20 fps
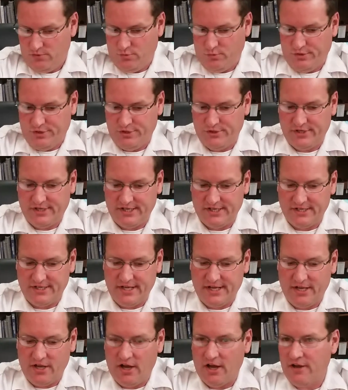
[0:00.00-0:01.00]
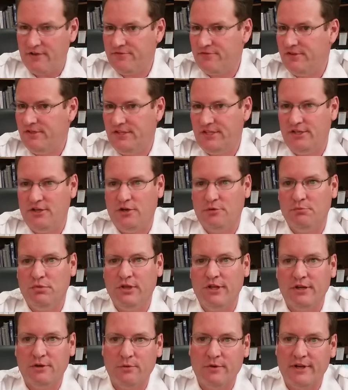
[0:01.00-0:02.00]
when you get a day off, you need to
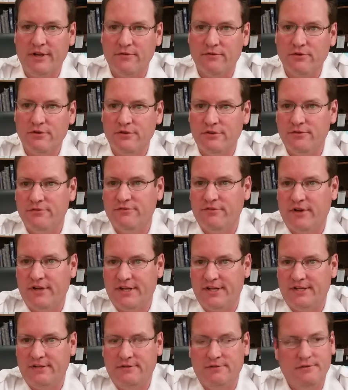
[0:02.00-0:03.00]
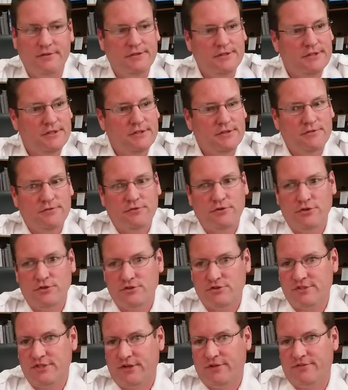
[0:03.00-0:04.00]
unplug whatever you find for
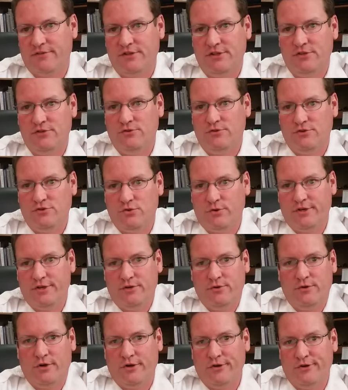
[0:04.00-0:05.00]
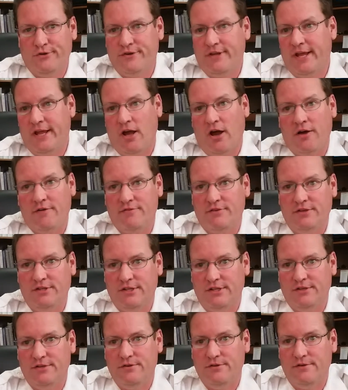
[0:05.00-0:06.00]
yourself that you enjoy doing on your day off. You
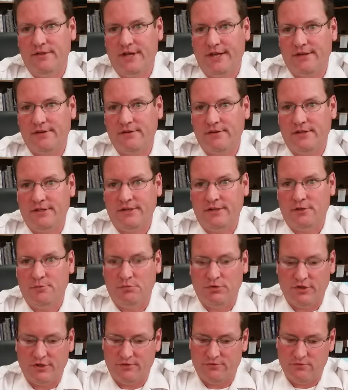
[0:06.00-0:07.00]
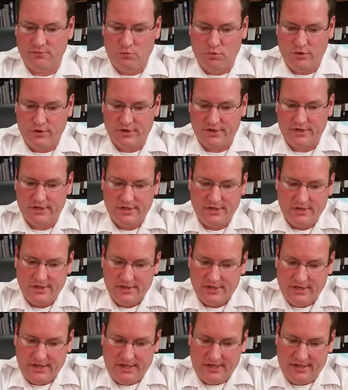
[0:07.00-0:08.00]
need to do that and unplug from work.
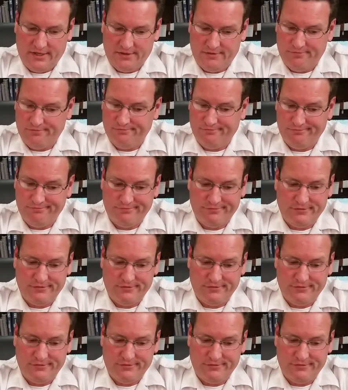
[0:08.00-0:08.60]
And